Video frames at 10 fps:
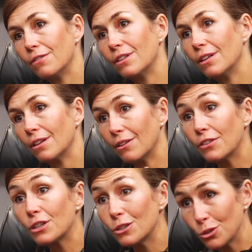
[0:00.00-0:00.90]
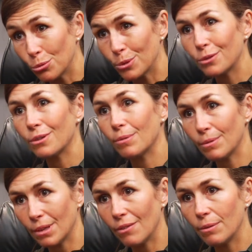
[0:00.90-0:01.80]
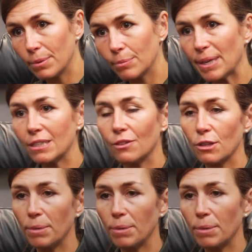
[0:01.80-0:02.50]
the consumer, the perspective of the